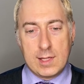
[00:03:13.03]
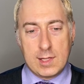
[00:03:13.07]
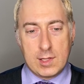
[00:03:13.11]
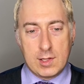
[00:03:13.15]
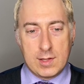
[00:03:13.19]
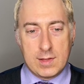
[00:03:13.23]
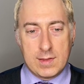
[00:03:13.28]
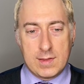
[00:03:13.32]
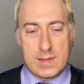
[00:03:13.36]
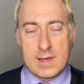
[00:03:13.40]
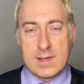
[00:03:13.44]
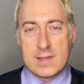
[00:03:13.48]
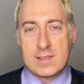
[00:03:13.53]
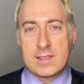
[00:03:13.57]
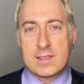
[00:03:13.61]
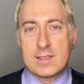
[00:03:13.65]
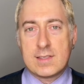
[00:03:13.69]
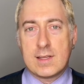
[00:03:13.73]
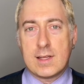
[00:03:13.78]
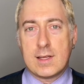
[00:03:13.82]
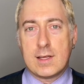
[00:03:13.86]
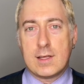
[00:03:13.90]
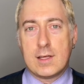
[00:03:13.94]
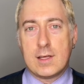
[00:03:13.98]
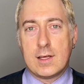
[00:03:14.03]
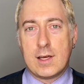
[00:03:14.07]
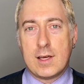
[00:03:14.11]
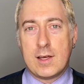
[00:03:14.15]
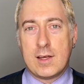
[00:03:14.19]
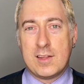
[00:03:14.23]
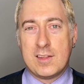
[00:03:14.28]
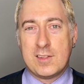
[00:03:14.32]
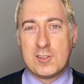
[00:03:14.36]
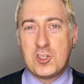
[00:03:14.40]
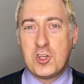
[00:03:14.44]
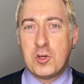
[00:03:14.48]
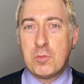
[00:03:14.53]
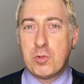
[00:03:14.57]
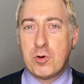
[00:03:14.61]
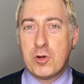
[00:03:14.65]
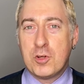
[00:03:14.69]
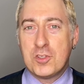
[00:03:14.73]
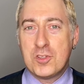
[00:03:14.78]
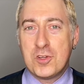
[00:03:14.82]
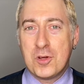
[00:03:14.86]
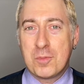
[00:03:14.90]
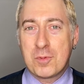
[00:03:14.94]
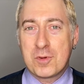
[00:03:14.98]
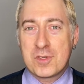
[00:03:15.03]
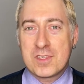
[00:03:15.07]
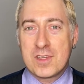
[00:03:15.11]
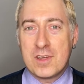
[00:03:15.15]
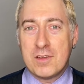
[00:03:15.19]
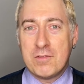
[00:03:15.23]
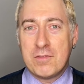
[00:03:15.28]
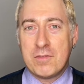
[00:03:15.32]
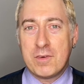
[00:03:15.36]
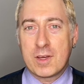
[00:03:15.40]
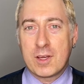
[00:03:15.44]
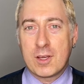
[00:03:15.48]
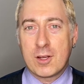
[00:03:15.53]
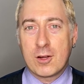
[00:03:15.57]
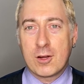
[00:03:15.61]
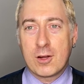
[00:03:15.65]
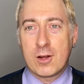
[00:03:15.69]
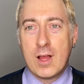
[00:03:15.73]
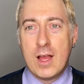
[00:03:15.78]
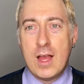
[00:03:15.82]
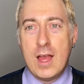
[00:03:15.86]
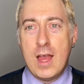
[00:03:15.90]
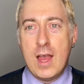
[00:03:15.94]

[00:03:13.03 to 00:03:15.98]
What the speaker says: This 2.2% figure,